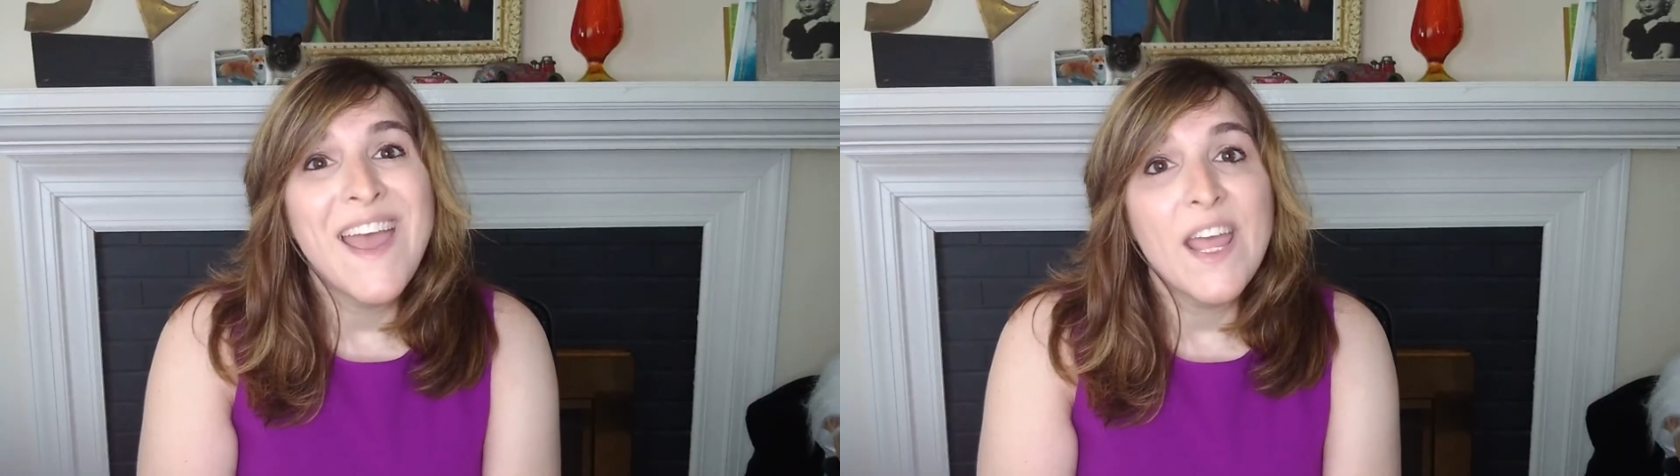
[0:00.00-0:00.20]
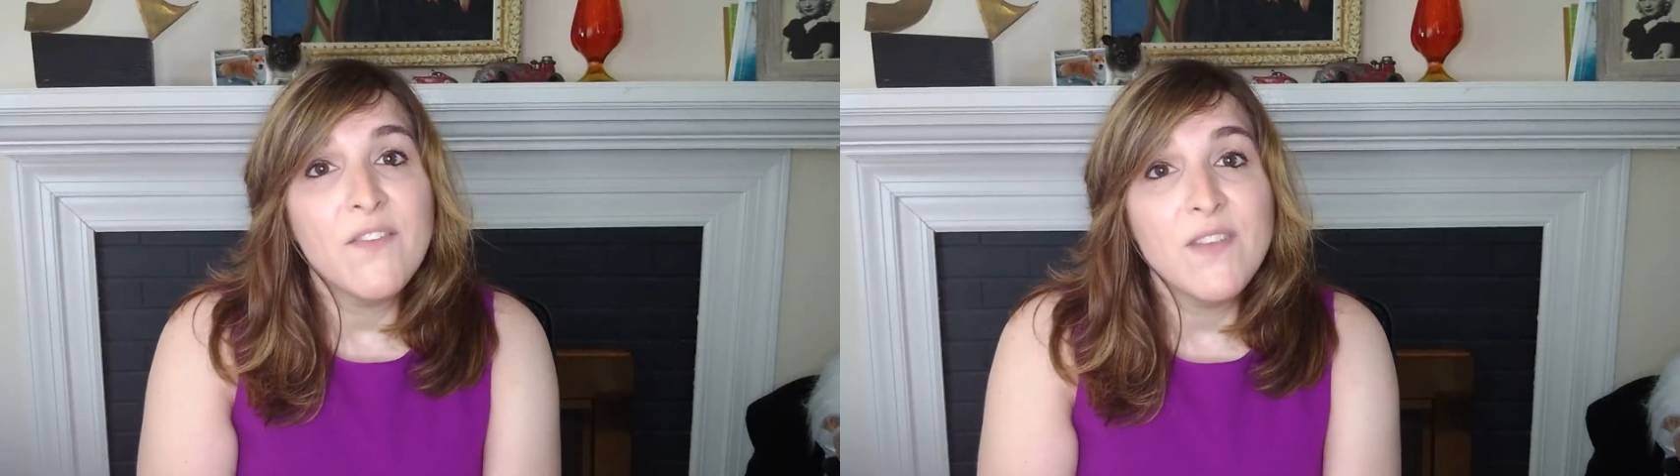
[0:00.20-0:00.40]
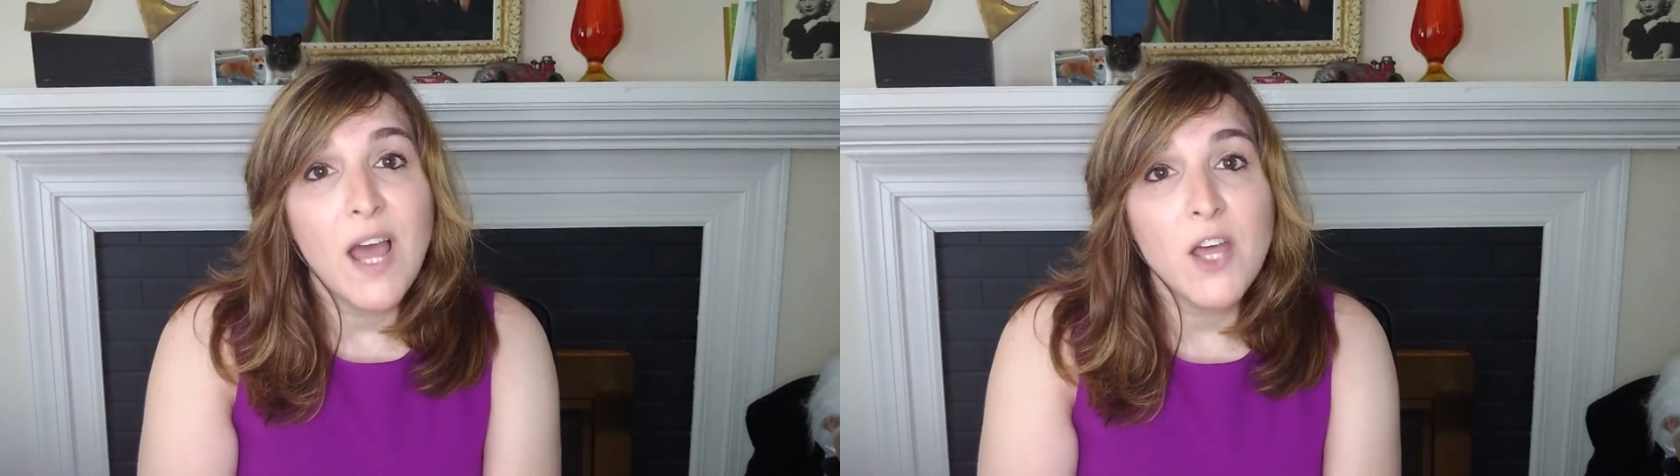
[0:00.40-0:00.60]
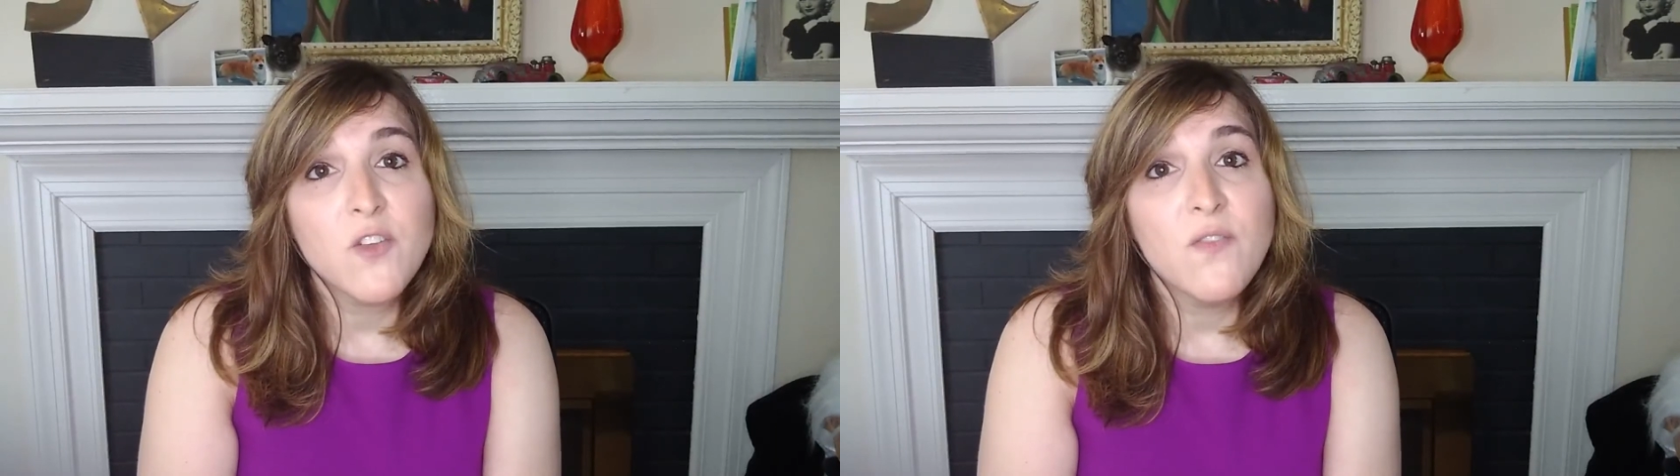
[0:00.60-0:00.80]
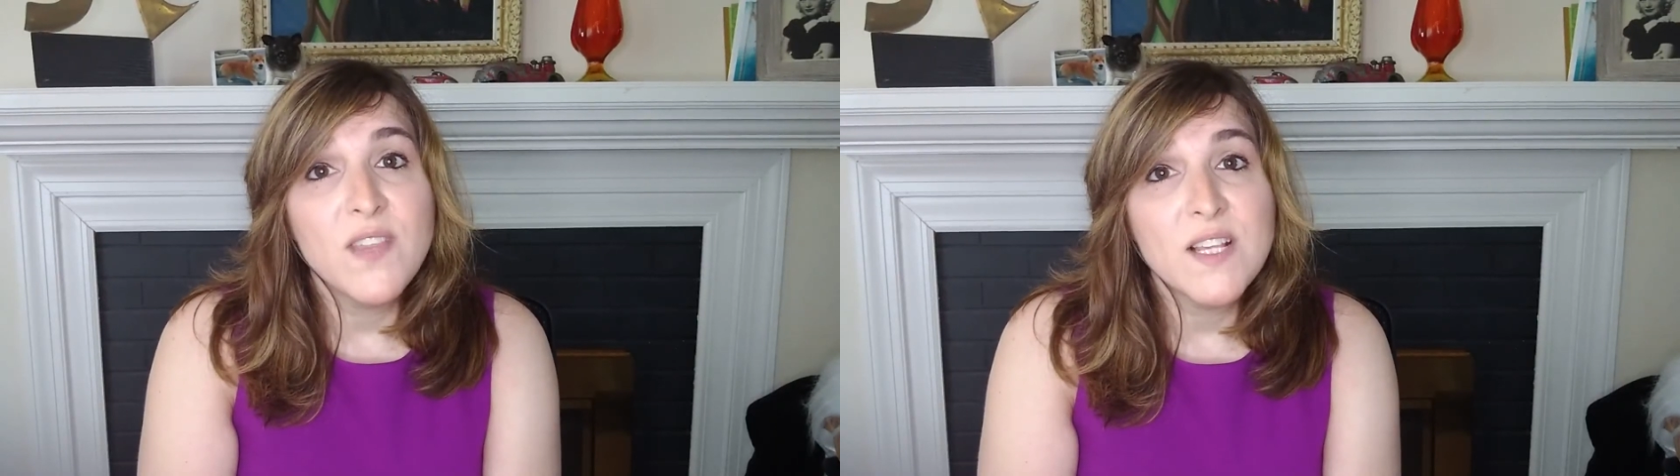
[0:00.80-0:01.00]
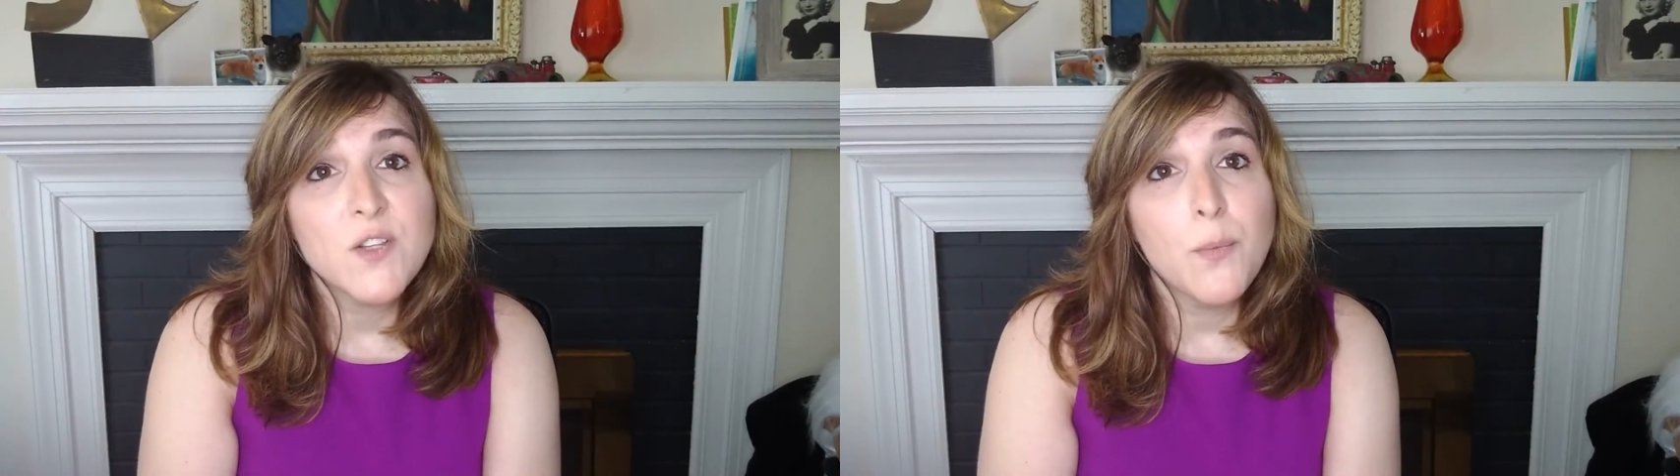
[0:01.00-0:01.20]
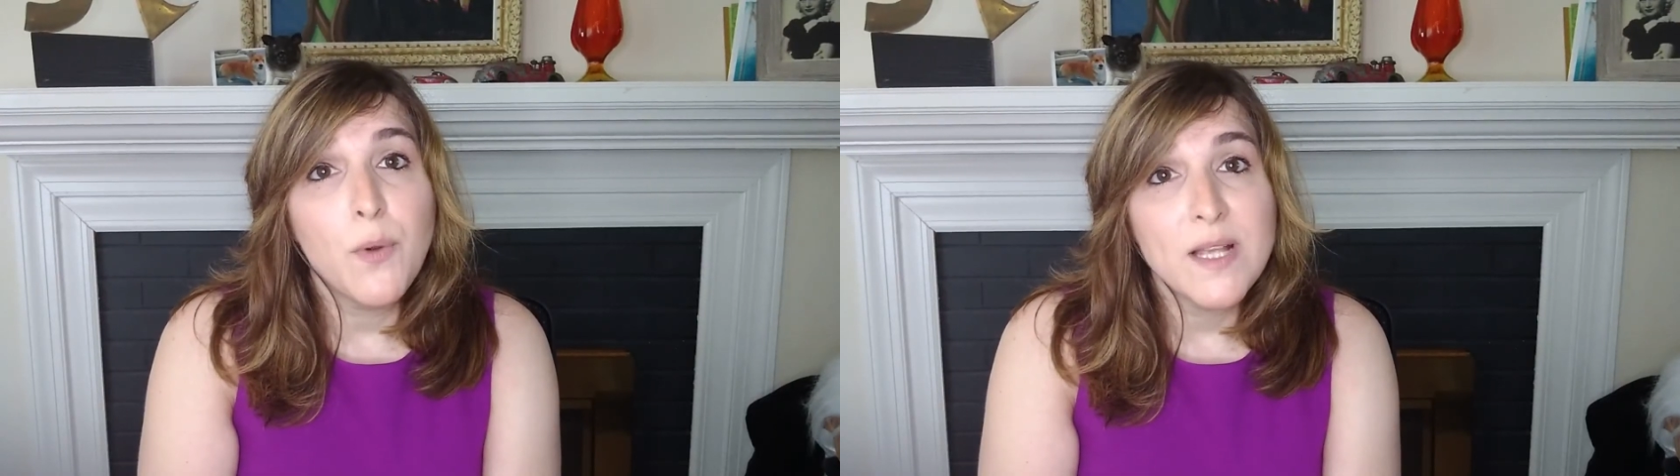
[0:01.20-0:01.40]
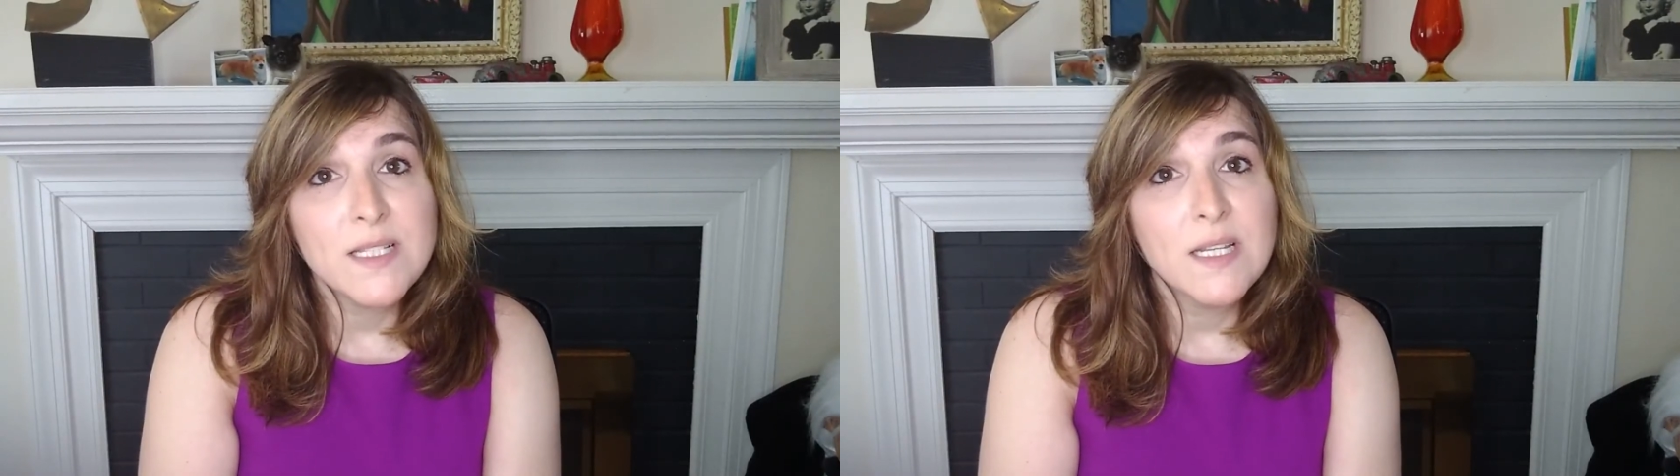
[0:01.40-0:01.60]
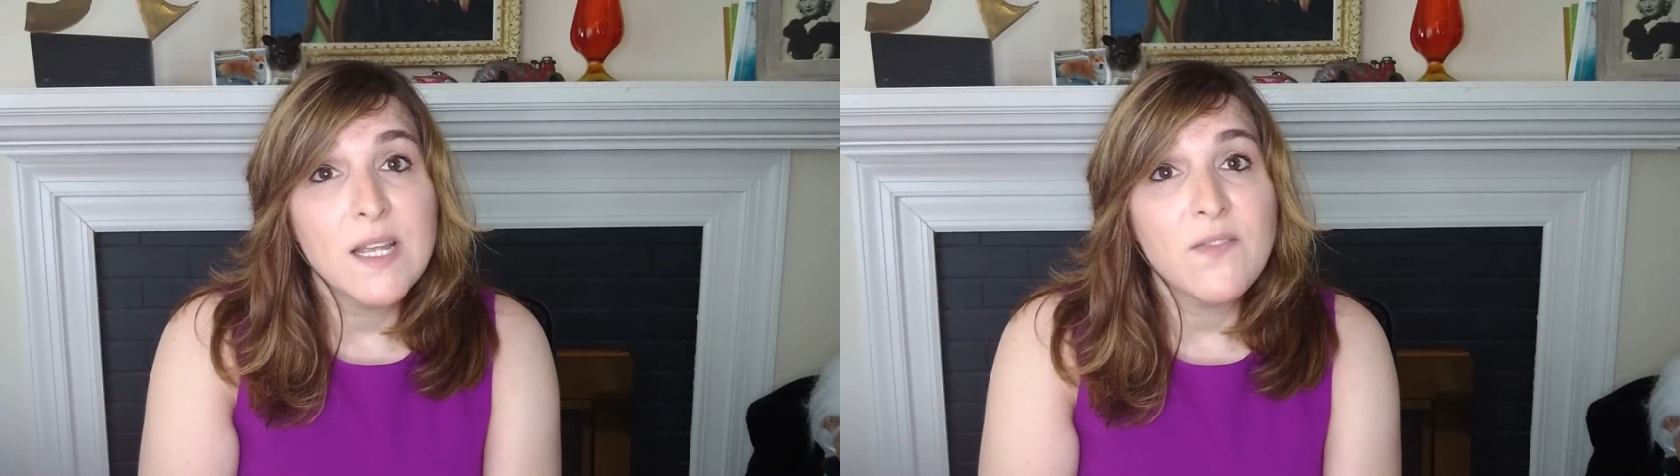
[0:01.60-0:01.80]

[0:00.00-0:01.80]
If neither of these are present,